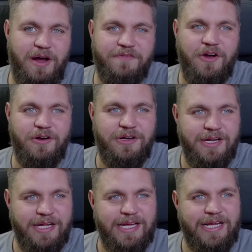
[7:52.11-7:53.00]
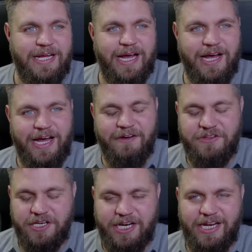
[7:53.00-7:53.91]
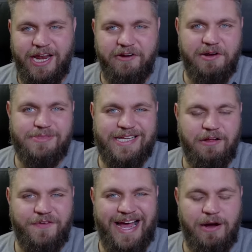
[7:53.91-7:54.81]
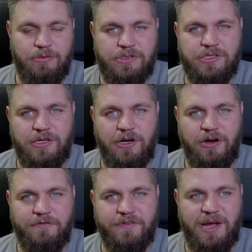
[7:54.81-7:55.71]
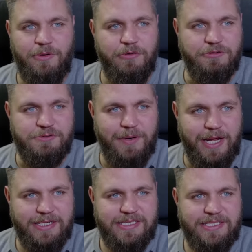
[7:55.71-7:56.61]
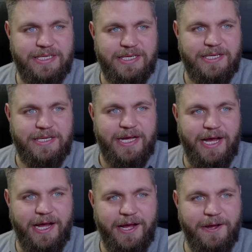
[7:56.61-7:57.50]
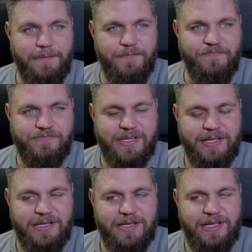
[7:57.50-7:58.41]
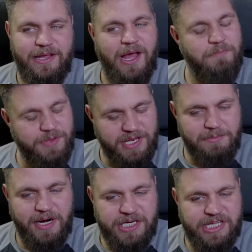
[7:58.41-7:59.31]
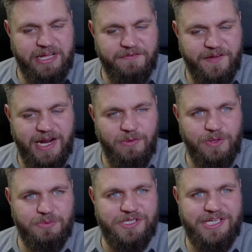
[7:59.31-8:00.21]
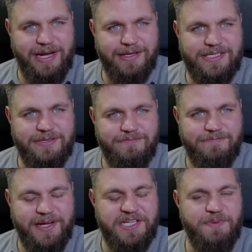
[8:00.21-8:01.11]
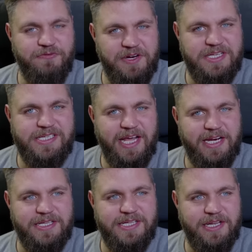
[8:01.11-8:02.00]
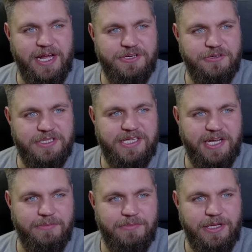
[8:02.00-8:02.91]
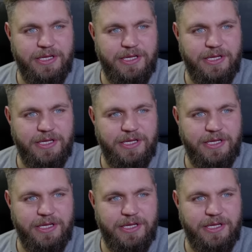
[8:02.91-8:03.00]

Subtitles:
AFCON after declaring himself out of Cameroon's plans. But then the manager that he fell out with was sacked, and he's been reinstated into the national team.